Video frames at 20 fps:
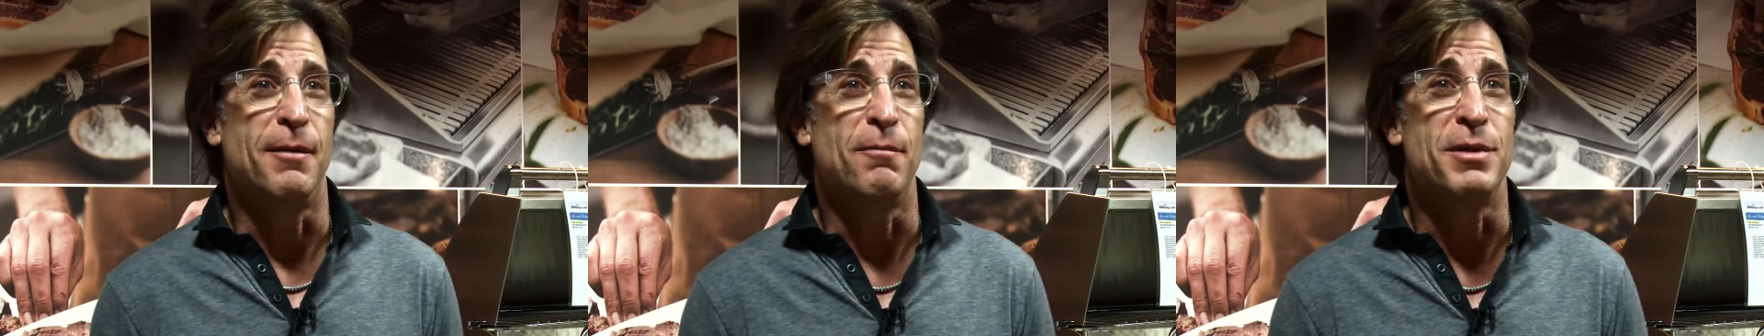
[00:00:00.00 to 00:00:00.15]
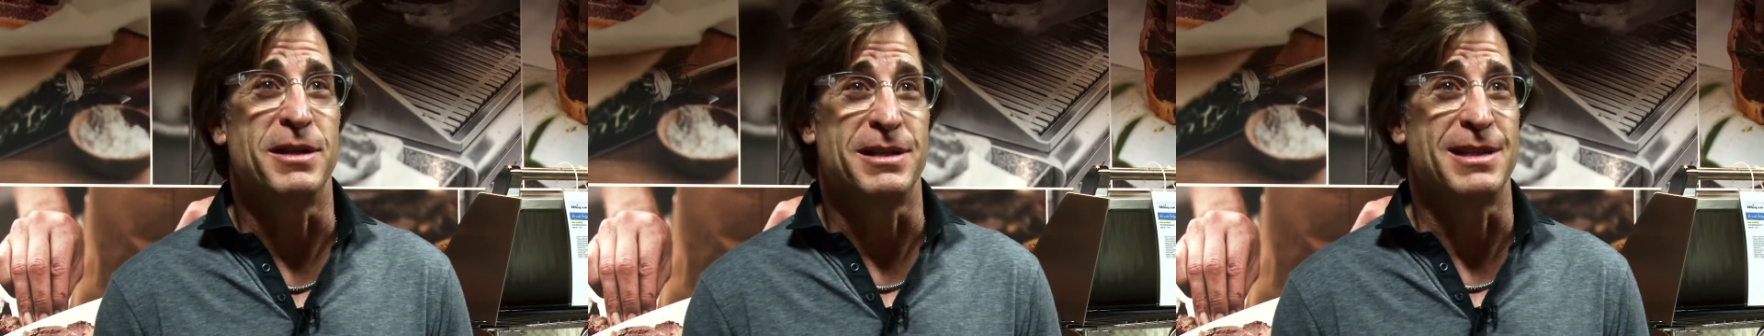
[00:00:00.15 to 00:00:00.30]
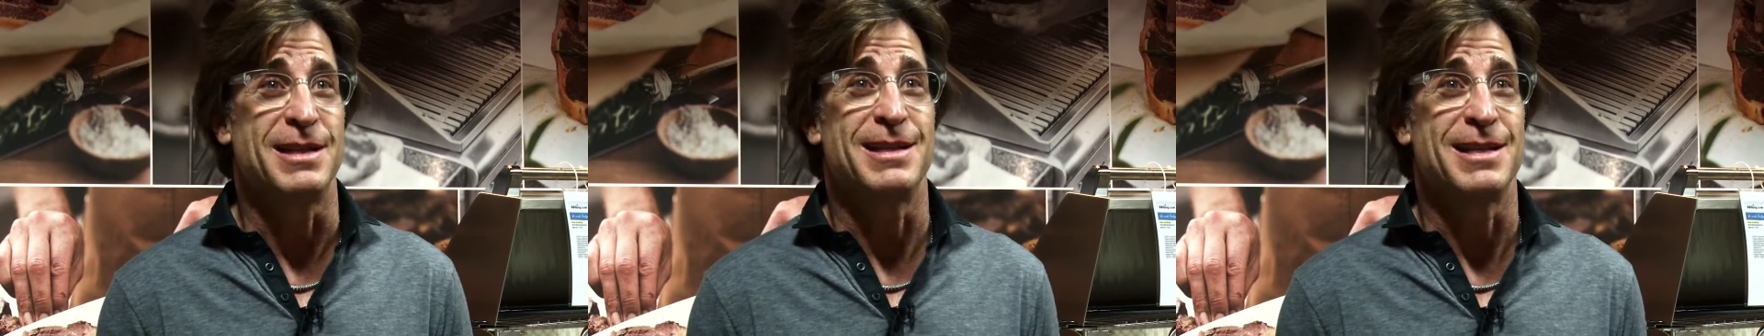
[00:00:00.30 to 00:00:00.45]

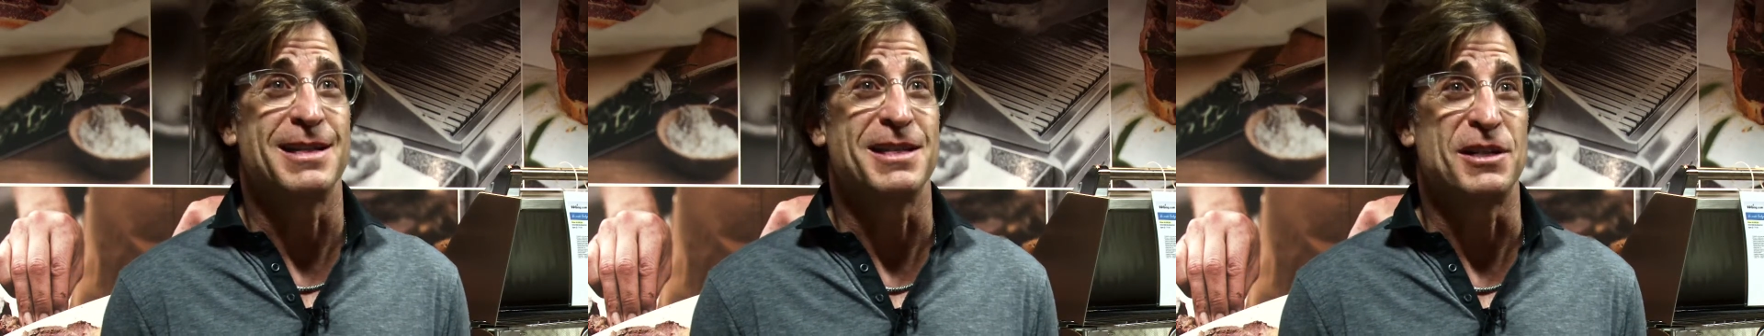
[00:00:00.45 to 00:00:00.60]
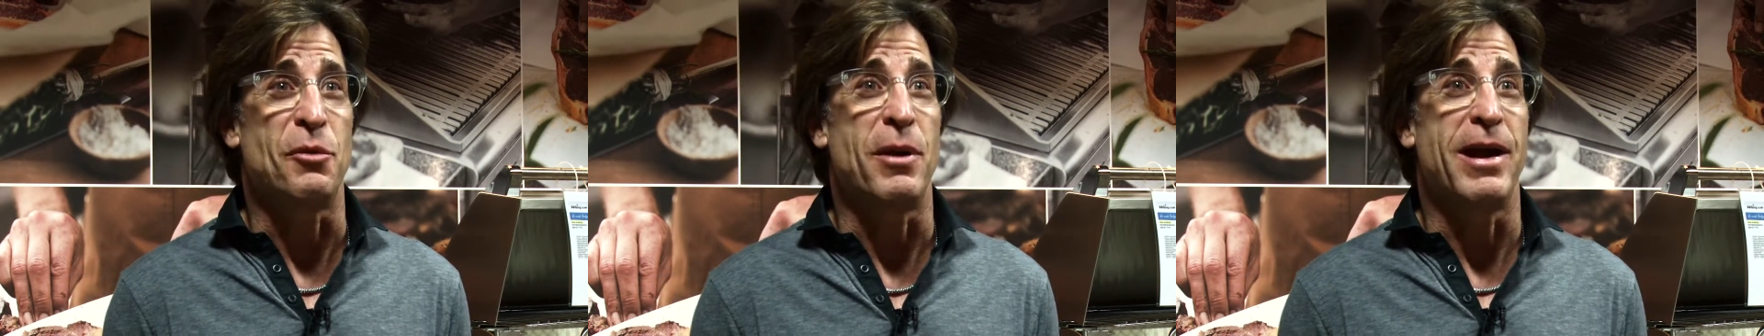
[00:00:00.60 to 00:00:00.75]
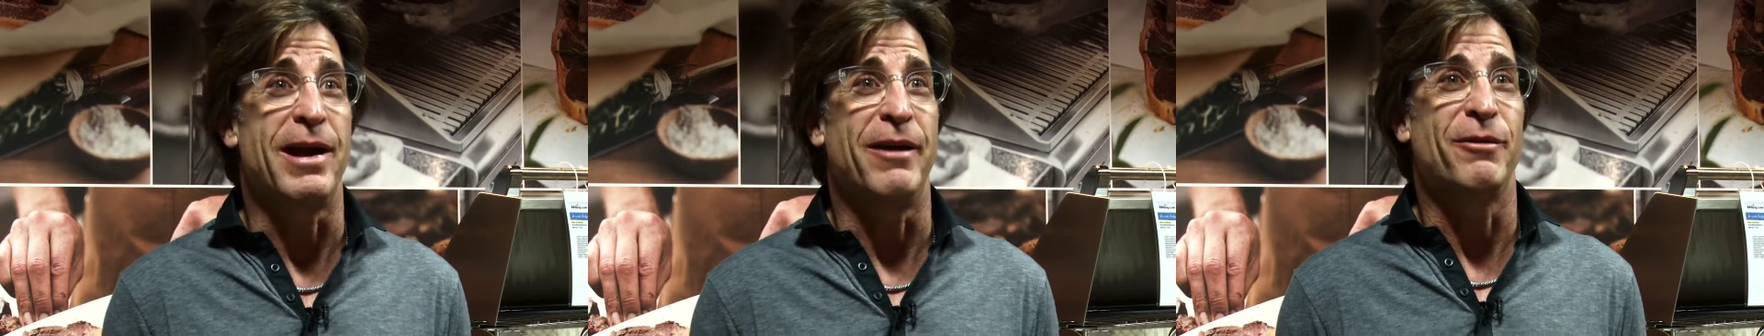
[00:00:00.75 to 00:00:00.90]
businesses
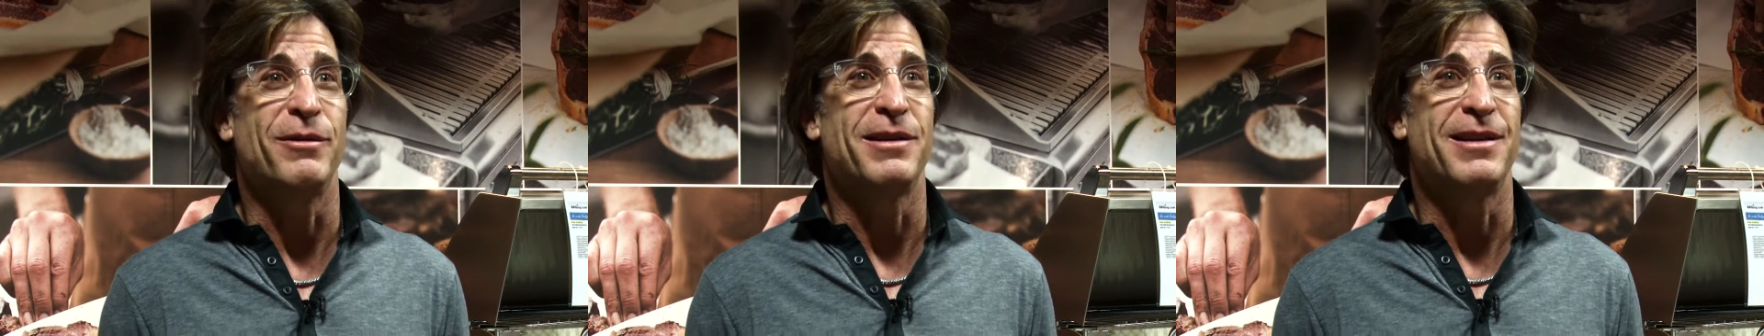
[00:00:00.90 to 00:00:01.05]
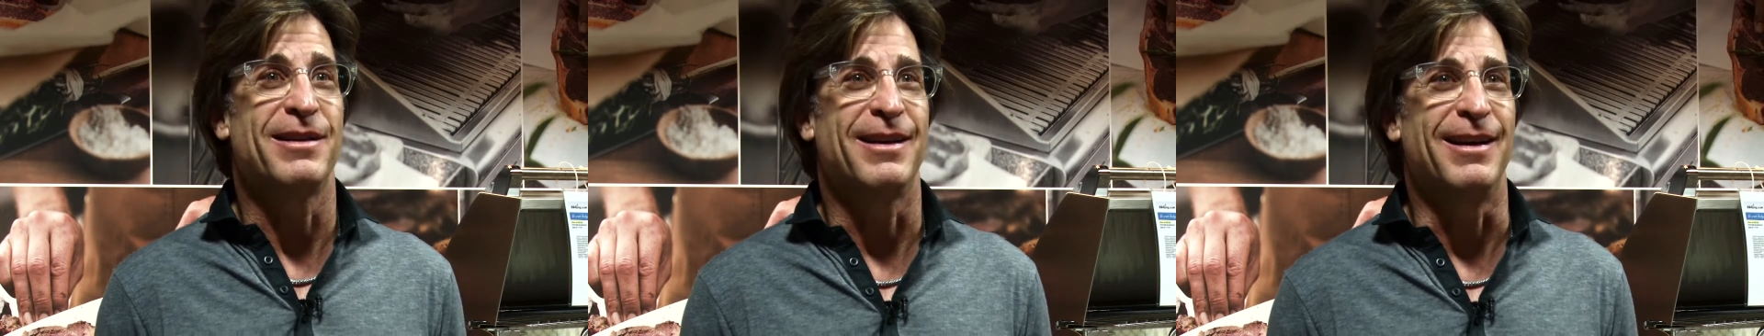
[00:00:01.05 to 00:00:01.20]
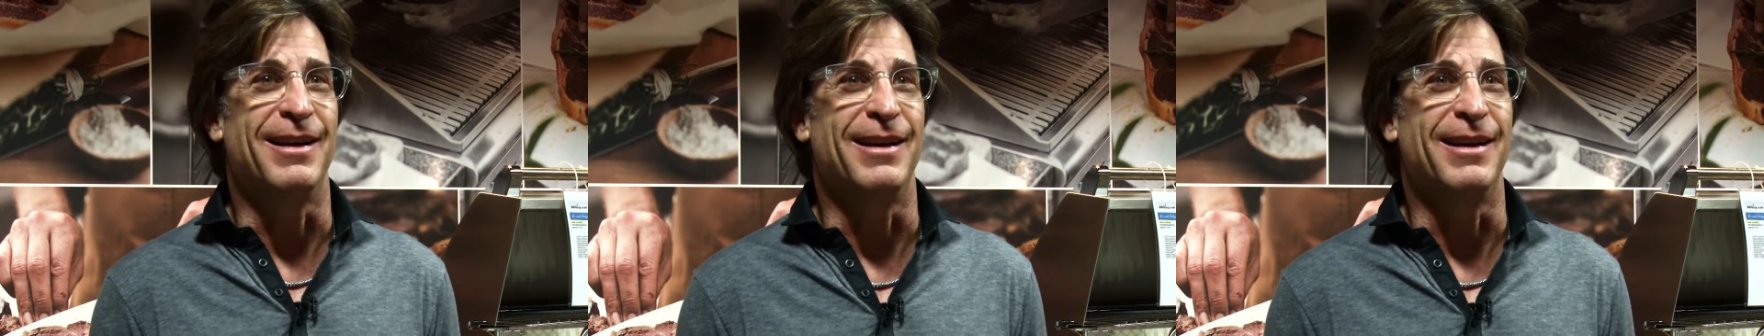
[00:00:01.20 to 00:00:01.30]
around.